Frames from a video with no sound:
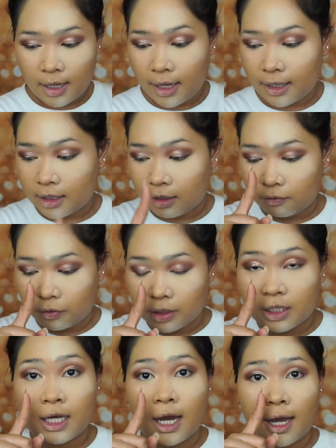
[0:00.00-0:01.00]
and then for
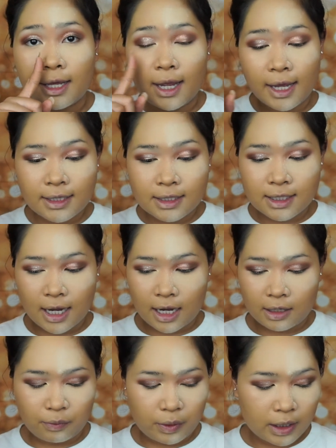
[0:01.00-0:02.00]
the high-end
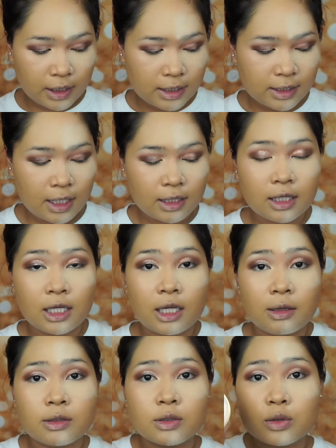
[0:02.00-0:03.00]
side, we're gonna take
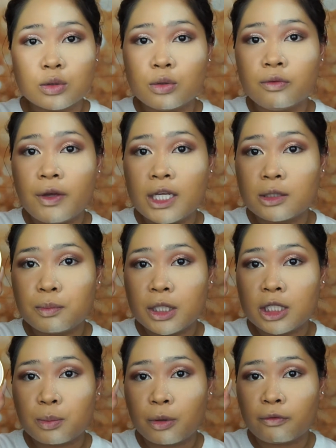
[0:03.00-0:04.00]
the Too Faced
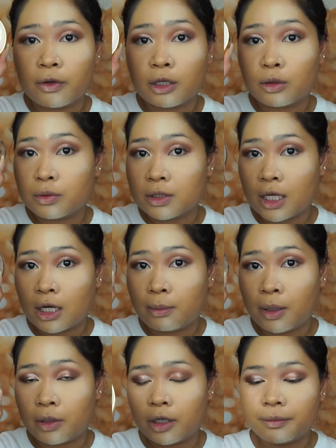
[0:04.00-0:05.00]
Peach Perfect Loose Setting
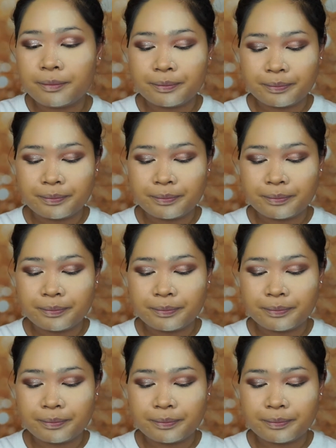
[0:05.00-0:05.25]
Powder,